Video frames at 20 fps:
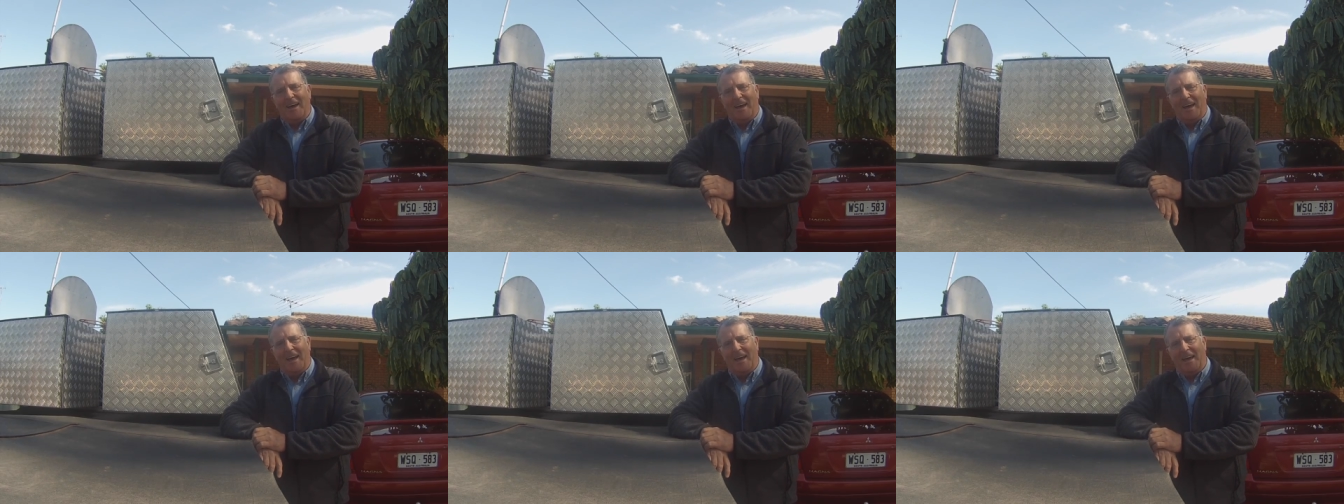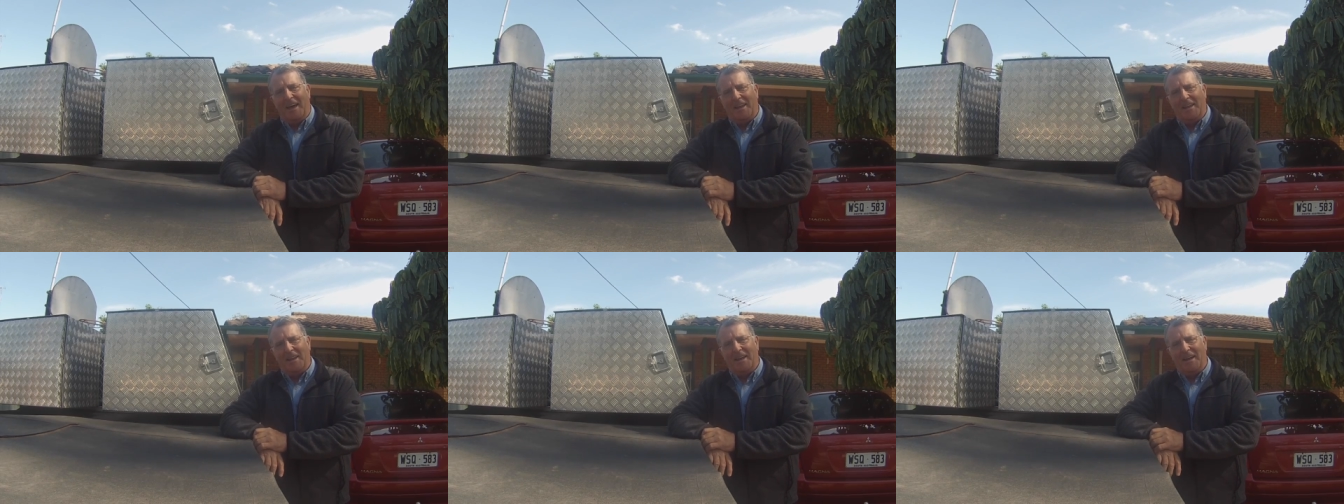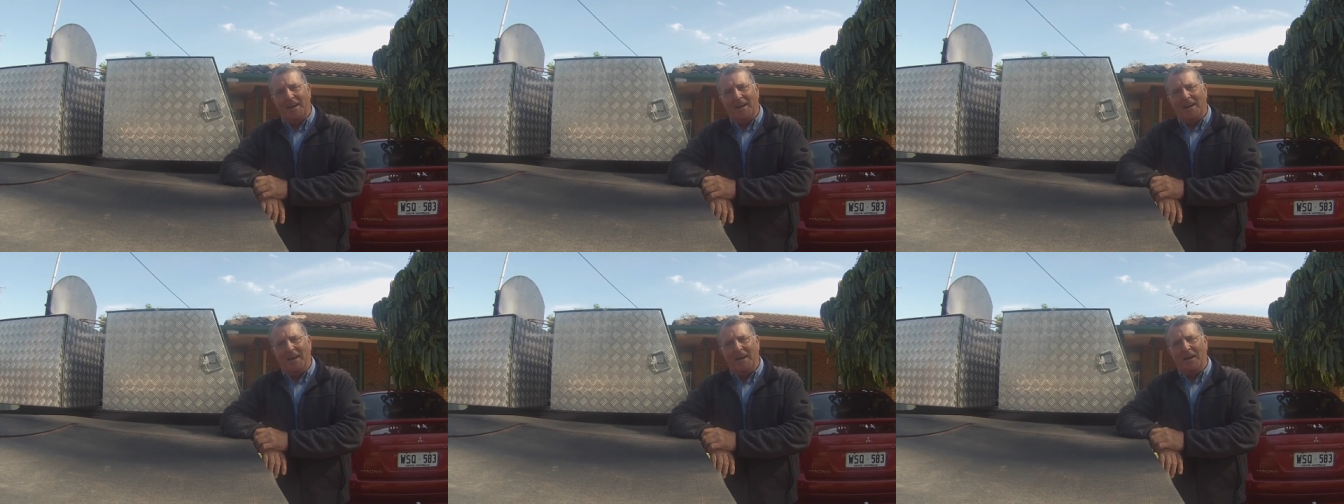and
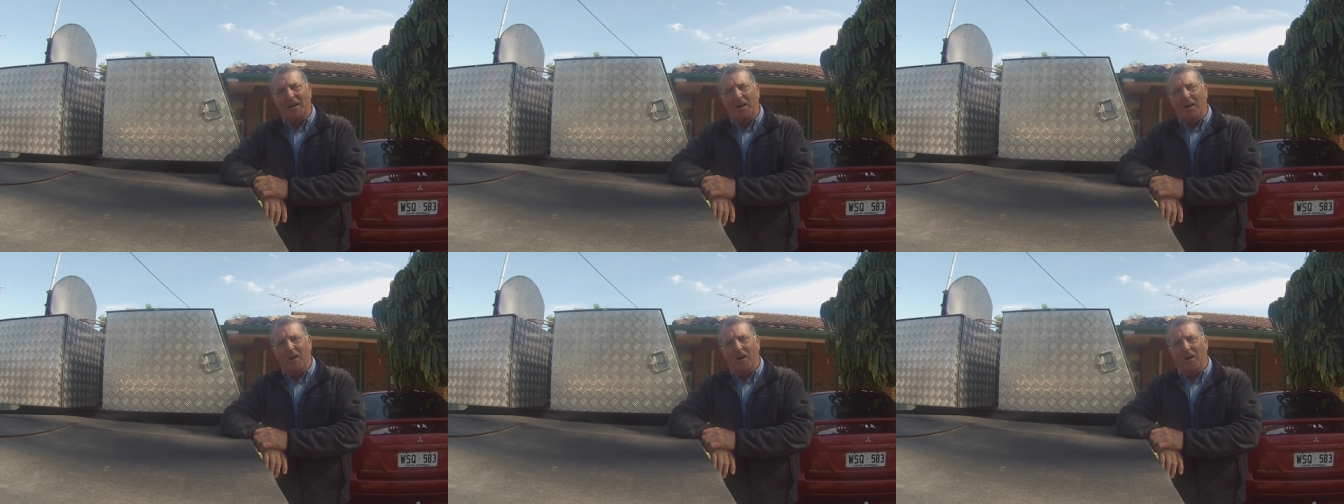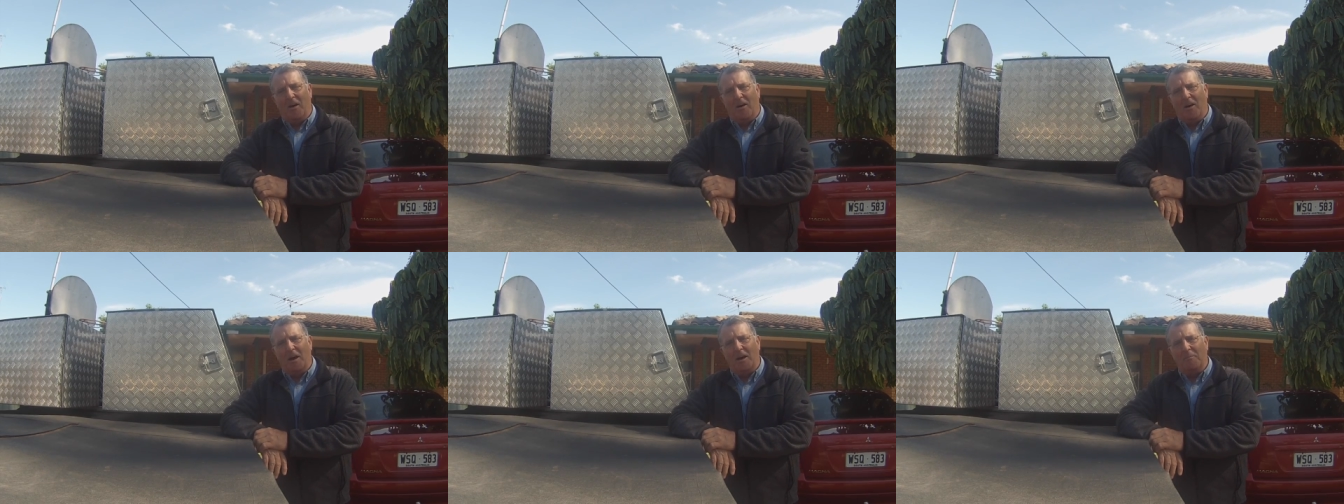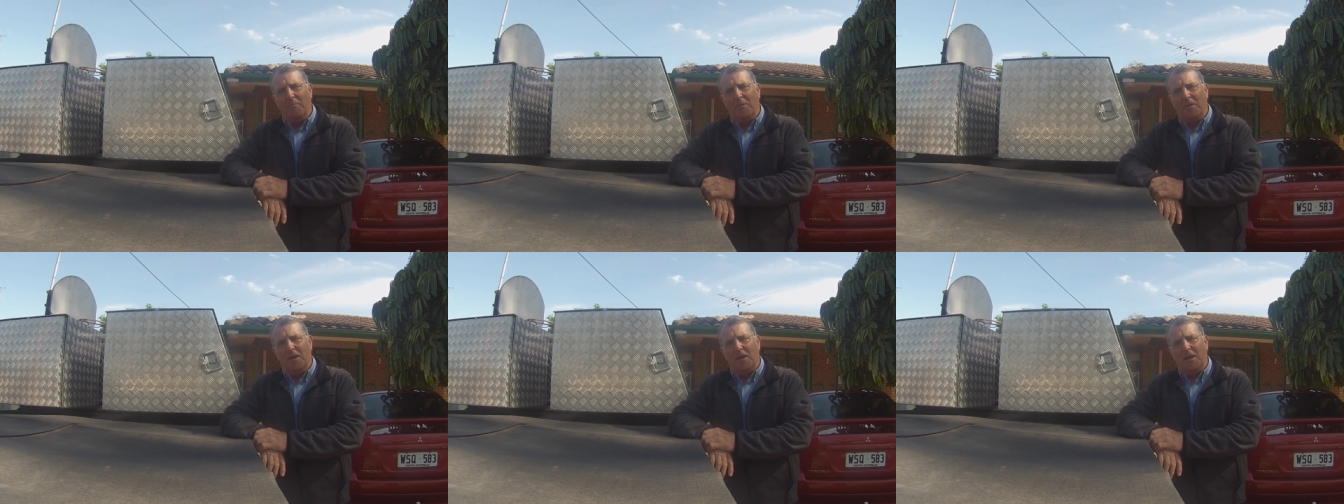uh,
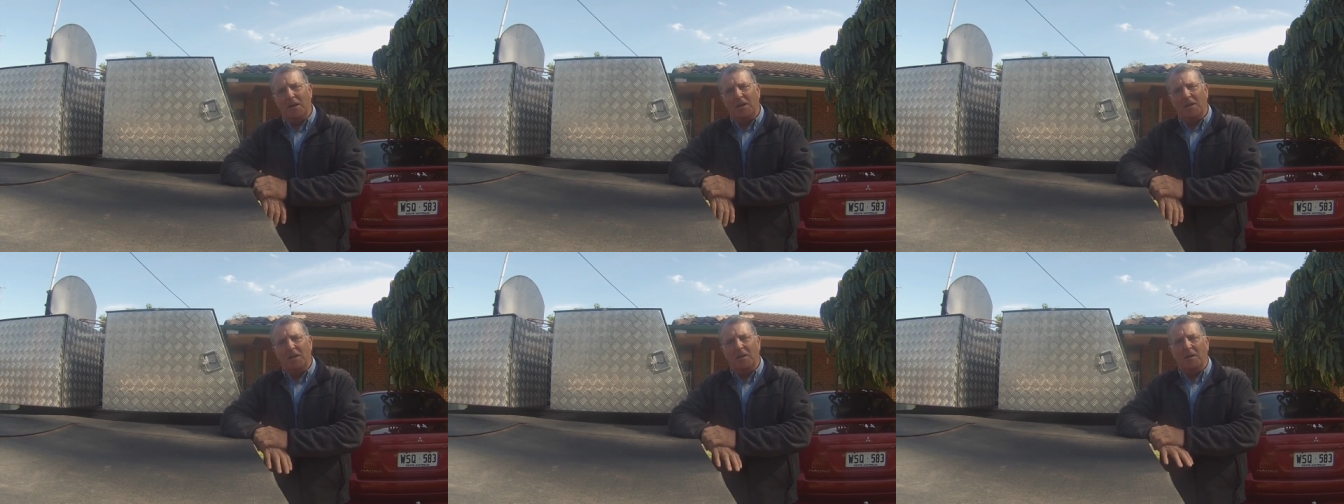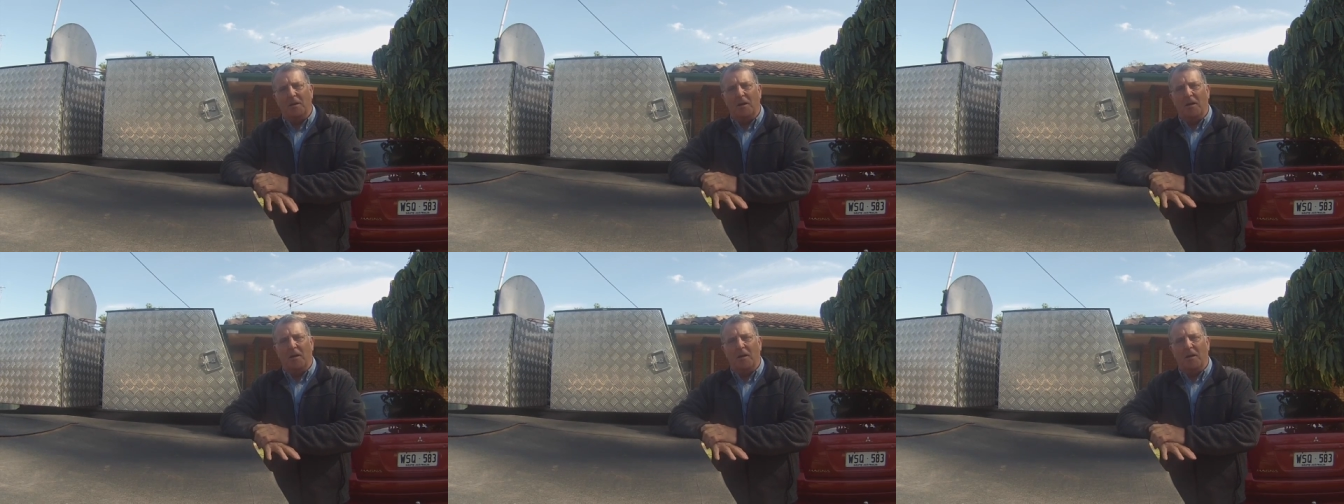I'm the